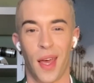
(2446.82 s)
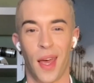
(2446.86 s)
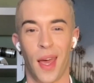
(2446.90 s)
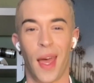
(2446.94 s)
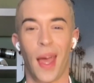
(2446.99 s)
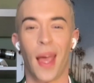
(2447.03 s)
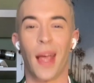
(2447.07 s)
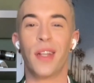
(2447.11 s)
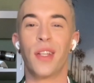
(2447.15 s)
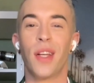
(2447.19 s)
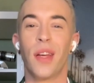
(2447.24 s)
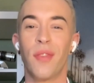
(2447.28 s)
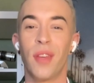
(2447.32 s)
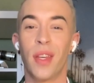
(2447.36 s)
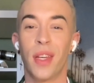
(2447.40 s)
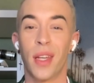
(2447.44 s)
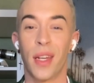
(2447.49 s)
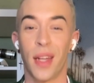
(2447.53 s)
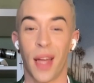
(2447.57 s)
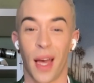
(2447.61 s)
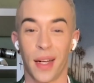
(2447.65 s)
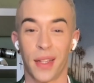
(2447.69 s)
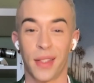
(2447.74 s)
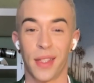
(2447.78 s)
HIV
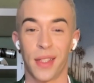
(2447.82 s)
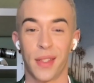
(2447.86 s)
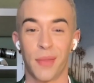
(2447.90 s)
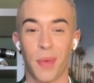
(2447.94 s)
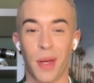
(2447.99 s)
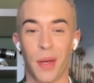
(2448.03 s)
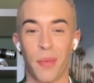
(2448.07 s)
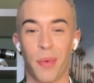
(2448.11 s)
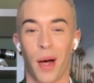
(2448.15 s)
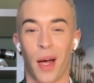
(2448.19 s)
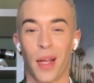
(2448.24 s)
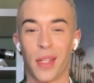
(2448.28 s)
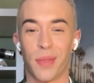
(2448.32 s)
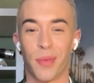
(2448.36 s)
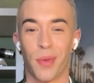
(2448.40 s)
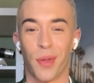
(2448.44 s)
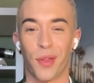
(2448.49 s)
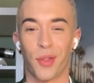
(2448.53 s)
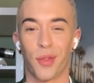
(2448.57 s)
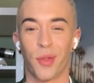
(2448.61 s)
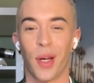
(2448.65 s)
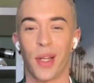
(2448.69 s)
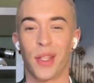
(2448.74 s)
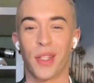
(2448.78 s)
Connect is made possible
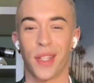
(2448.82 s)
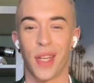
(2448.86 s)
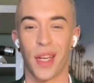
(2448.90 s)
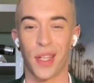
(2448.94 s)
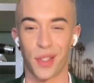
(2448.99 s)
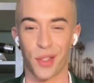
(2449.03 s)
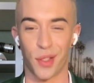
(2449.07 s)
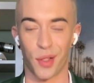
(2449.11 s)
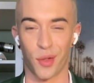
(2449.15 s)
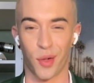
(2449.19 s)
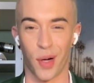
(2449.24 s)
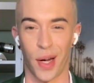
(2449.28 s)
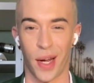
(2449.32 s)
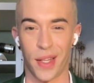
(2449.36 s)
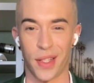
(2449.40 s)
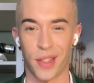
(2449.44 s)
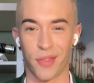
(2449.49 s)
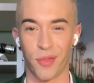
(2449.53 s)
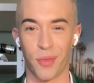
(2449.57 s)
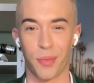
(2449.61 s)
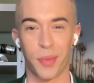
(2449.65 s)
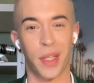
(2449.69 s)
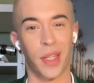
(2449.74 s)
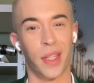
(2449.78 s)
through educational grants
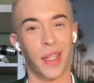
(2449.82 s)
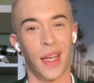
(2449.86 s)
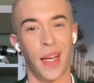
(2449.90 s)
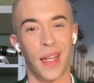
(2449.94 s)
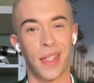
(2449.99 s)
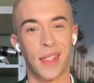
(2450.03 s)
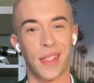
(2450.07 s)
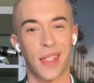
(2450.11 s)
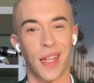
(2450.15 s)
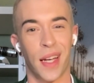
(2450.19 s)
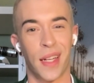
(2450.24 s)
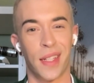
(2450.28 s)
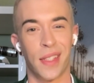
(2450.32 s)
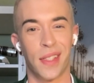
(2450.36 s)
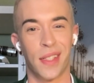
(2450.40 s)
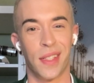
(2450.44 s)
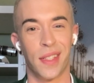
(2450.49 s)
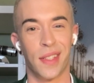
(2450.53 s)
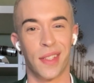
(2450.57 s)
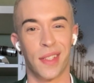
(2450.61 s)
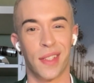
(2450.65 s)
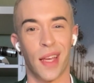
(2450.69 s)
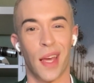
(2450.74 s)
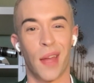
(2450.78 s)
from Gilead
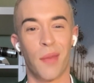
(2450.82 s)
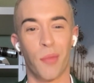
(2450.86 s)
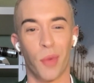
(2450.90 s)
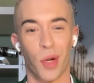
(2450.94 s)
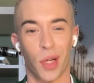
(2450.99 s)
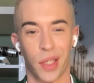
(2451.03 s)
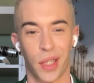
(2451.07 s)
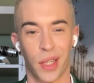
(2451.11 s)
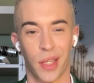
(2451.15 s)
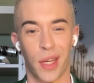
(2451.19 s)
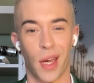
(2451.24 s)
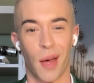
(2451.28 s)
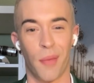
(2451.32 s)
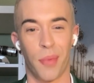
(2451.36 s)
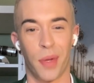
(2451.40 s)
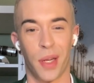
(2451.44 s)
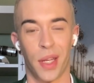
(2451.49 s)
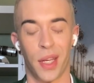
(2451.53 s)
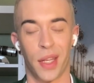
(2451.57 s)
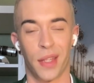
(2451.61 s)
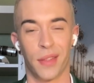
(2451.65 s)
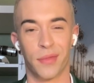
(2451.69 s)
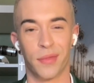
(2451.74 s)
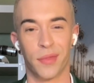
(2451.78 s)
Sciences and Merck &
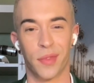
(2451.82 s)
Company,